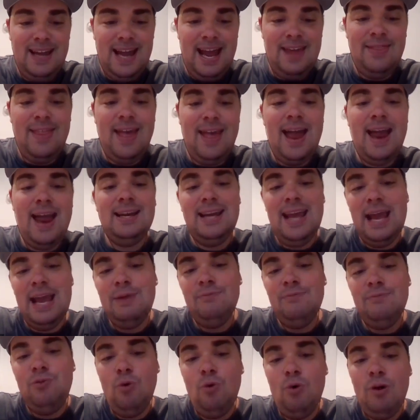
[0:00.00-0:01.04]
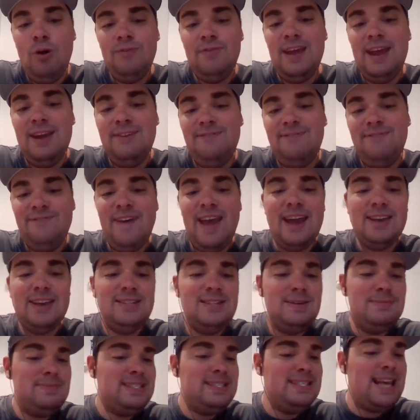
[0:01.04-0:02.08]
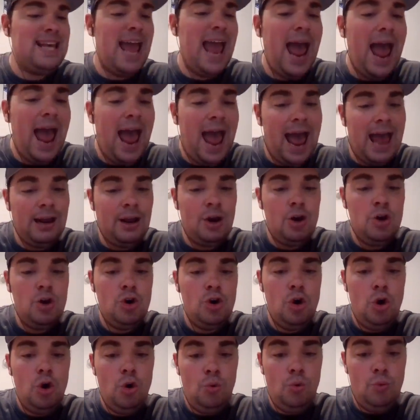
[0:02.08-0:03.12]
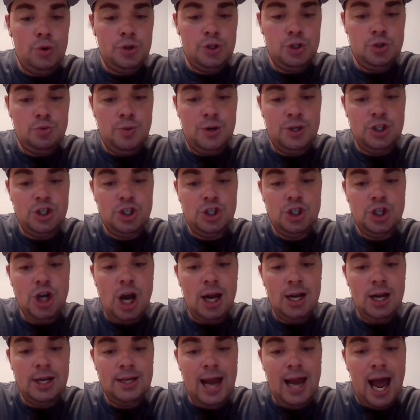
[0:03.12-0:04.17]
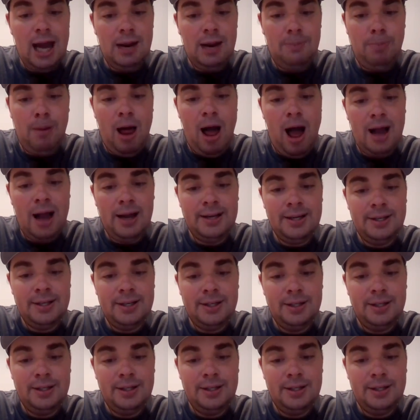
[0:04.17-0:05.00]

And then game 4, the Phantom Tag, which is when Chuck Knockblock